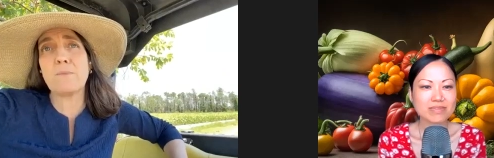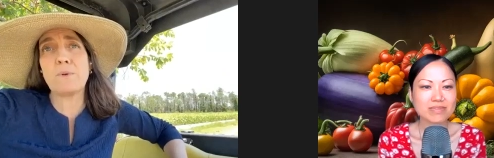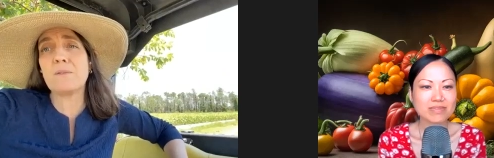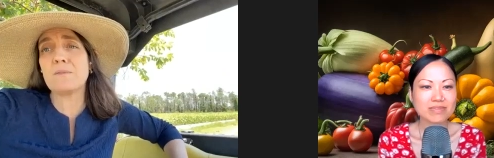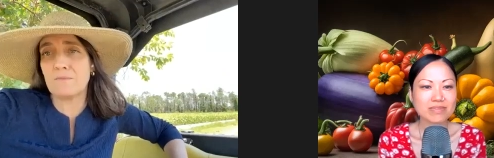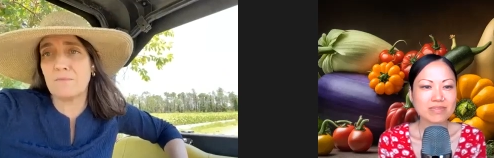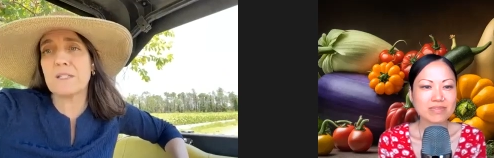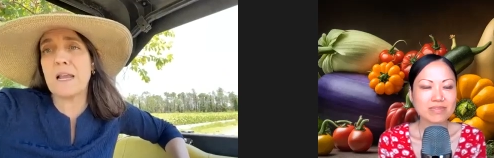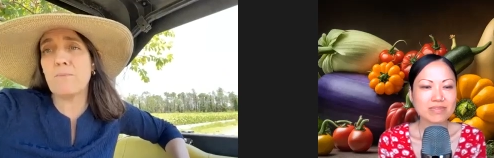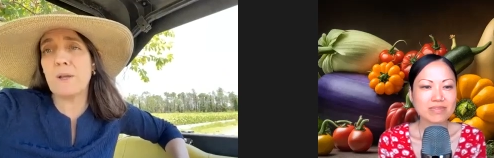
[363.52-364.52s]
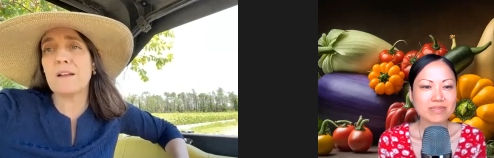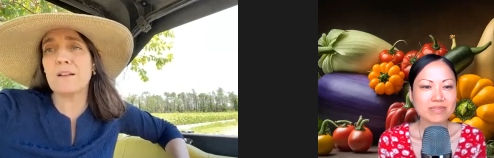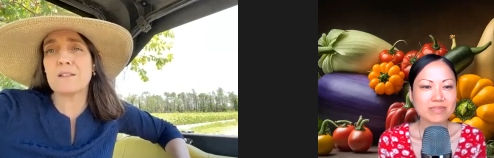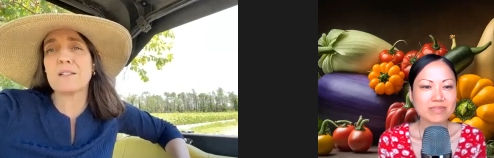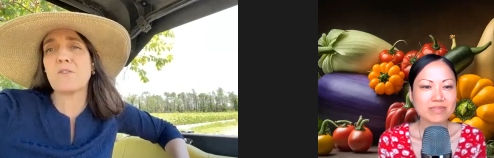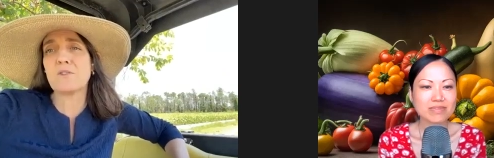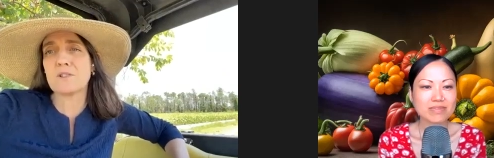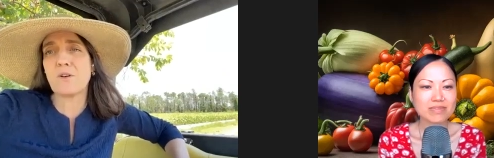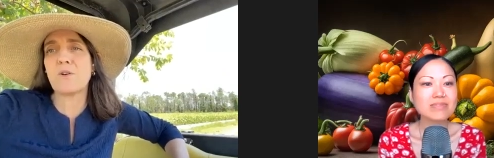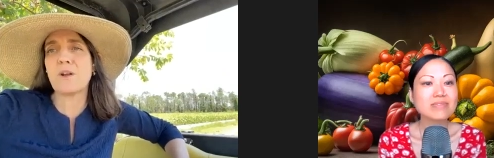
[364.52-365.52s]
Speaker 1: up in St. Pete and
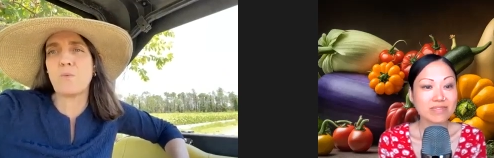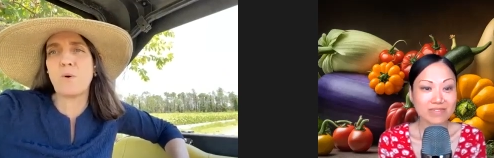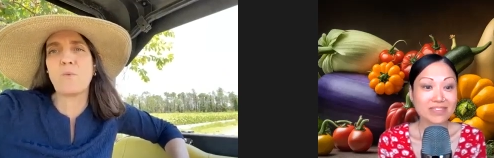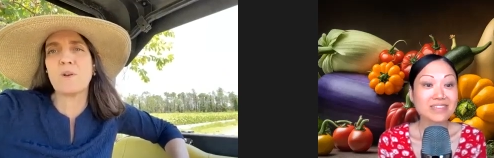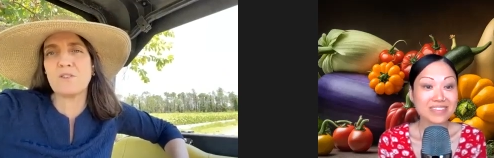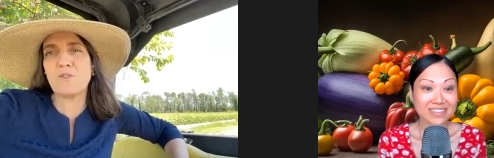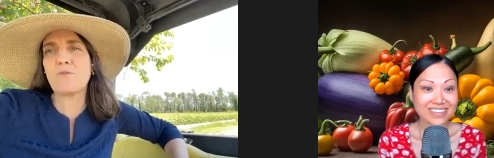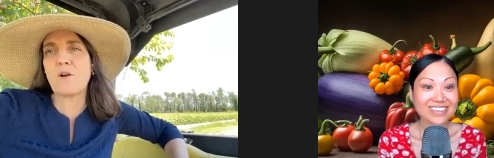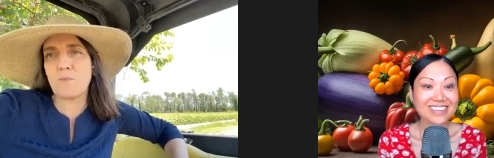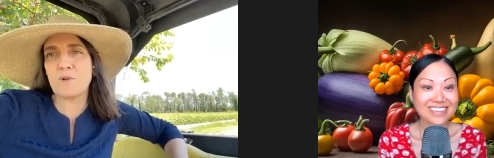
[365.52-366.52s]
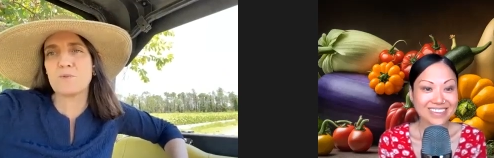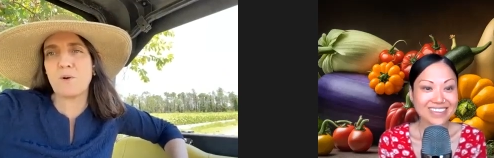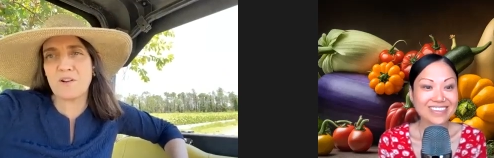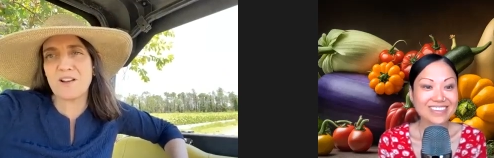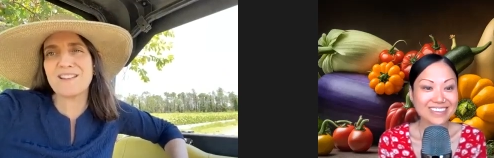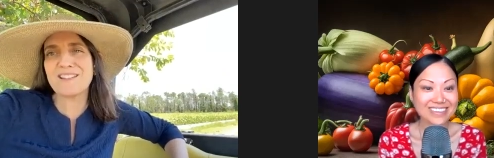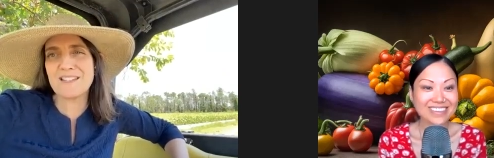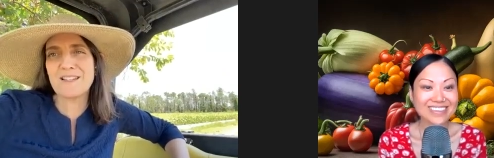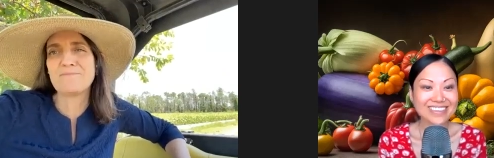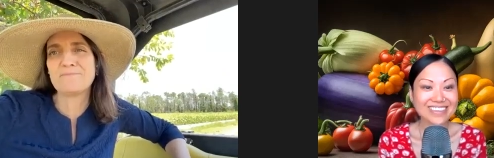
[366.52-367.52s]
Sarasota where we do the farmers
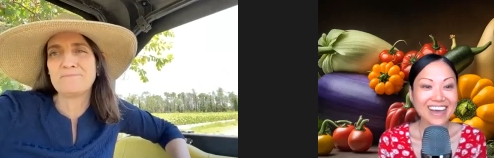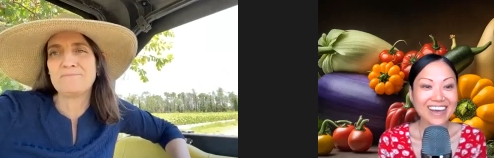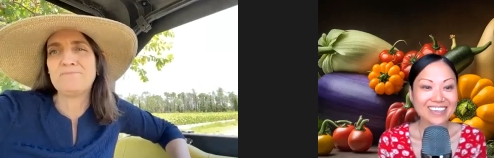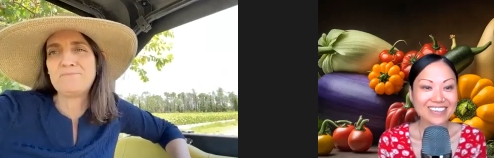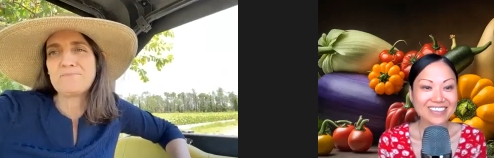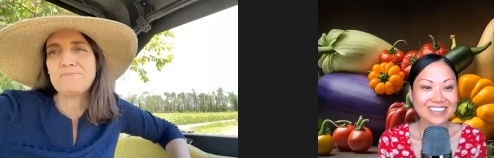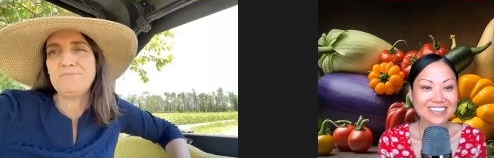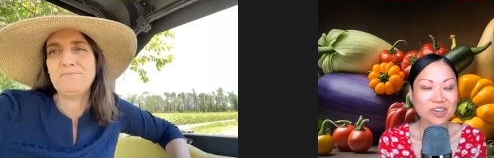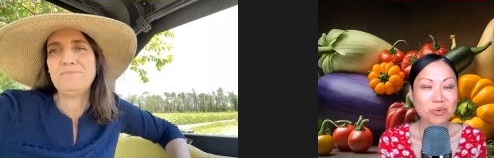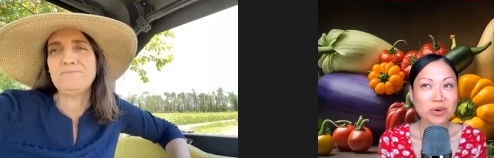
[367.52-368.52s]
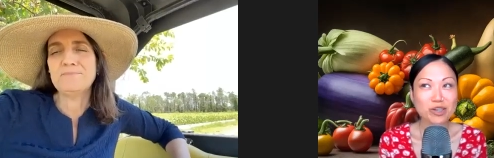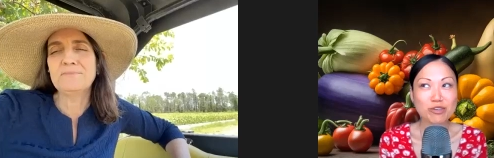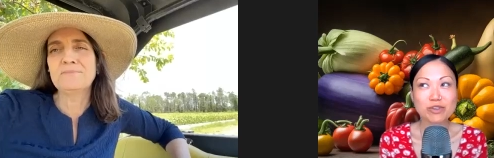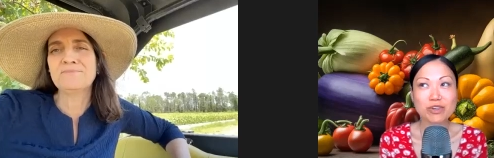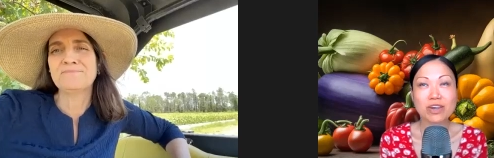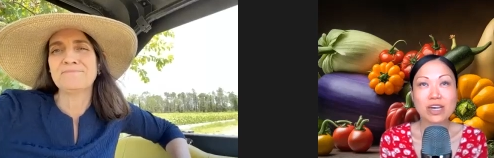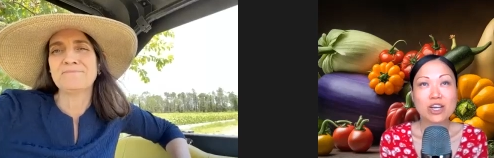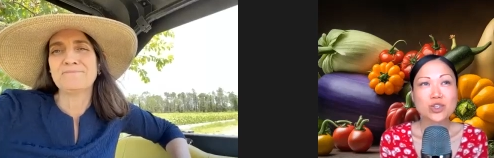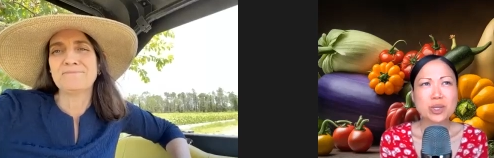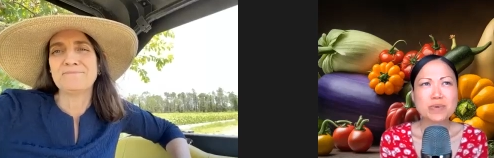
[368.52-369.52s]
markets.
Speaker 2: Yes, so wonderful.
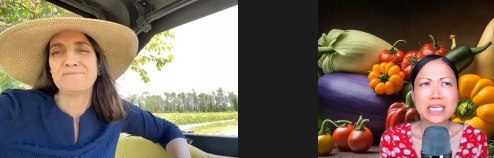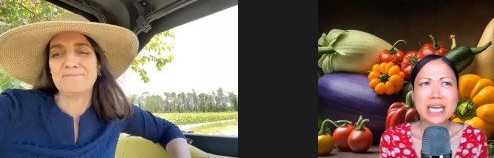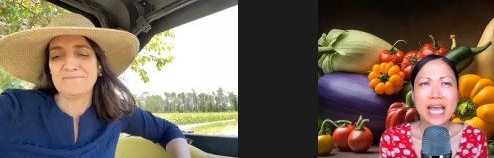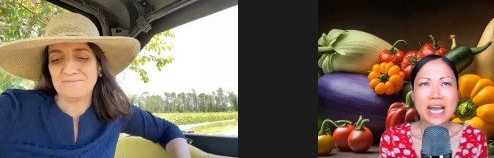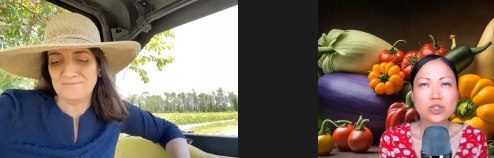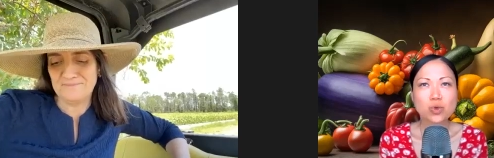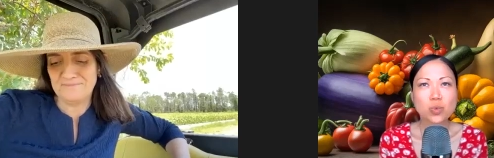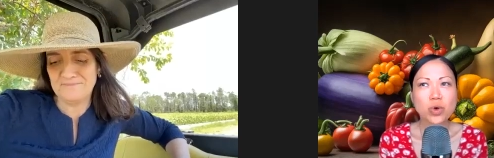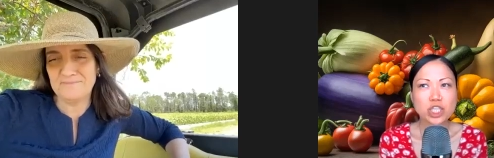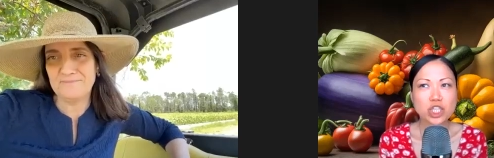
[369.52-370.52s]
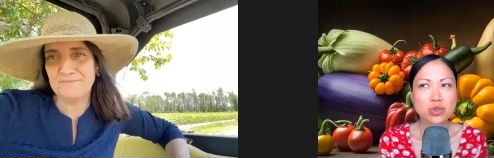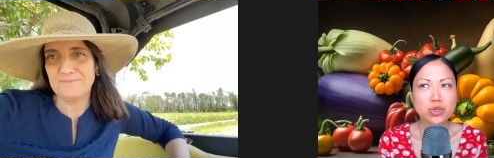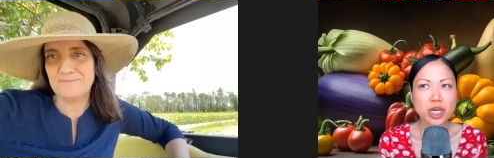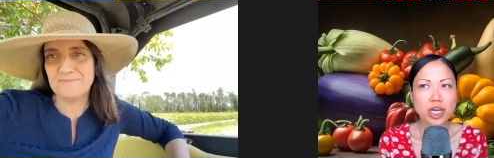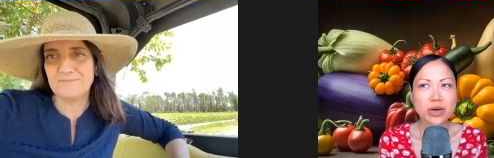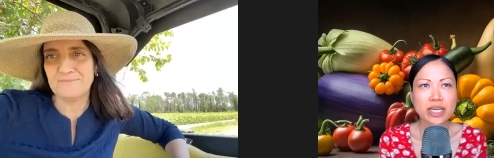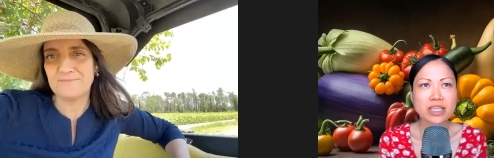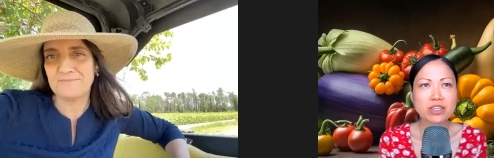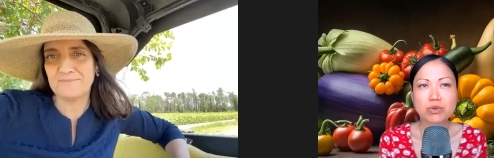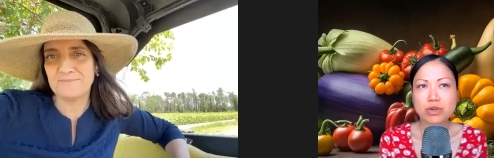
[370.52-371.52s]
So I was going to ask, what do you grow? I
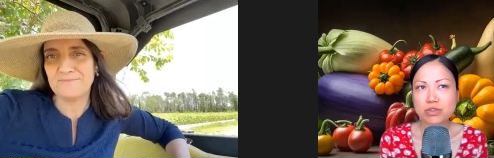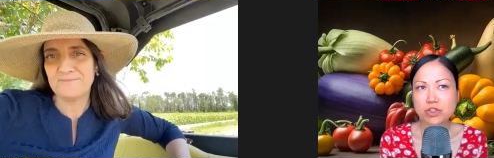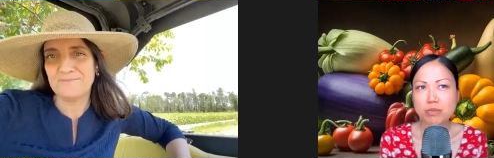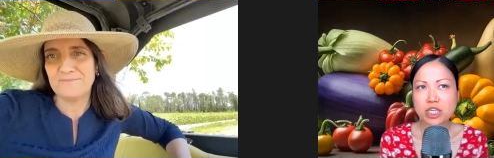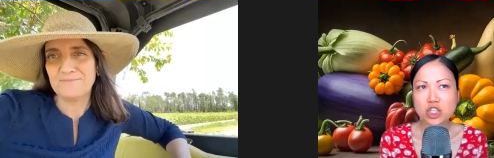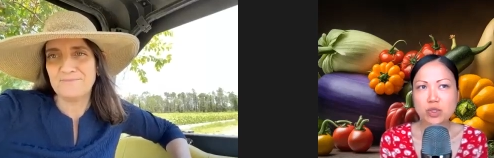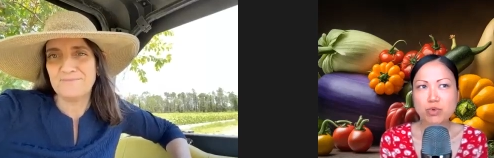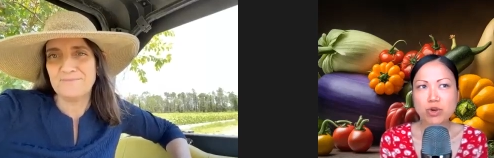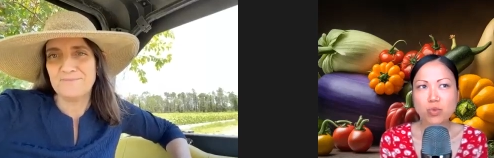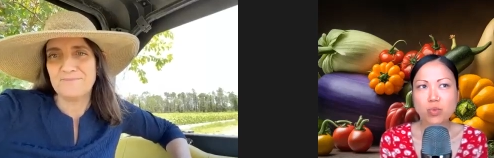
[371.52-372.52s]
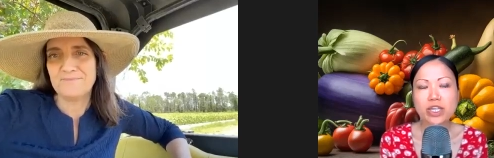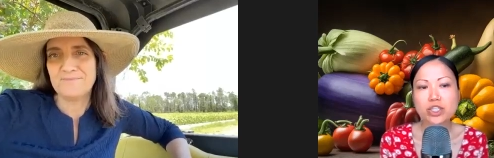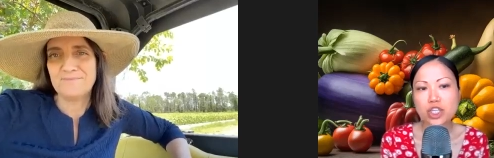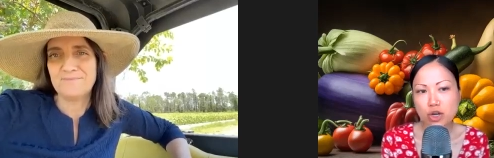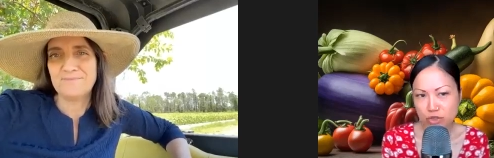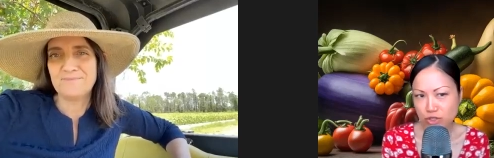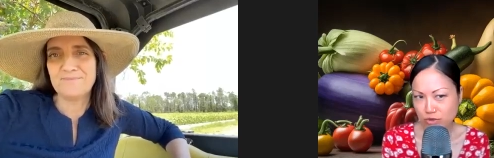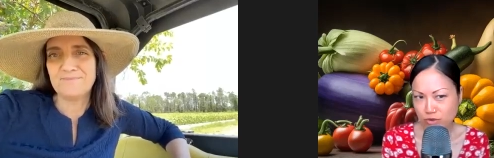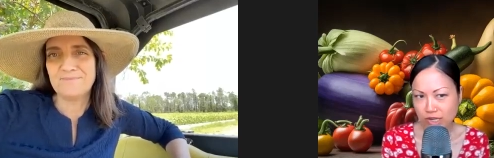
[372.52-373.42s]
think you grow so much. It's more, what don't you